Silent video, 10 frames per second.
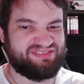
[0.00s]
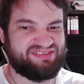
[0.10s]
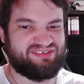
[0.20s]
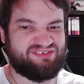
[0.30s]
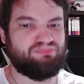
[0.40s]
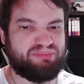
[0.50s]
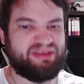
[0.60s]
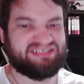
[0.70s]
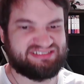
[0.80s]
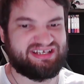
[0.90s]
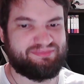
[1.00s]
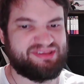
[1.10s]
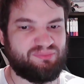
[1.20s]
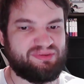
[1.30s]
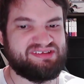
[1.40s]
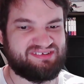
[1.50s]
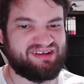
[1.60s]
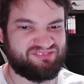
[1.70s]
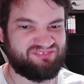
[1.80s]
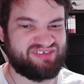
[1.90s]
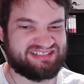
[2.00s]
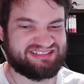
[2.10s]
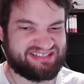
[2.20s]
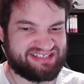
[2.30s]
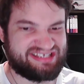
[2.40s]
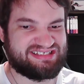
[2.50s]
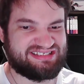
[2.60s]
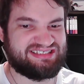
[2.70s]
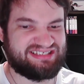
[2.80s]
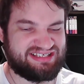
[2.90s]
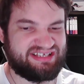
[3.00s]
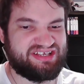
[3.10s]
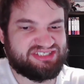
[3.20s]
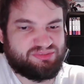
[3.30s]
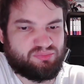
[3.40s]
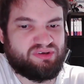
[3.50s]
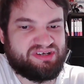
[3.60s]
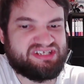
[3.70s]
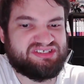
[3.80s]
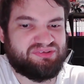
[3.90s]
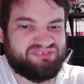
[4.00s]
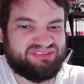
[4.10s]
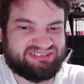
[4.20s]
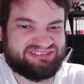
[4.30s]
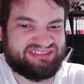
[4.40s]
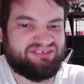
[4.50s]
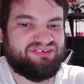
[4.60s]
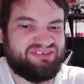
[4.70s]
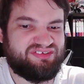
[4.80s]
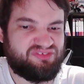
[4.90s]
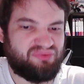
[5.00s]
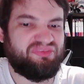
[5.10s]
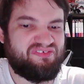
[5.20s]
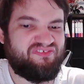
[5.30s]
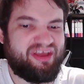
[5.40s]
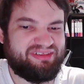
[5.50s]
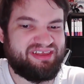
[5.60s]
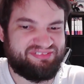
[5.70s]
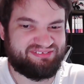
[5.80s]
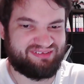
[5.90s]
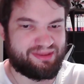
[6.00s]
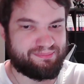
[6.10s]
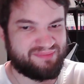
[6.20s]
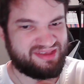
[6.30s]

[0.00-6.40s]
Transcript: his biggest enemy, the one he's going to have to face, is is the one he's considered his only family at the time.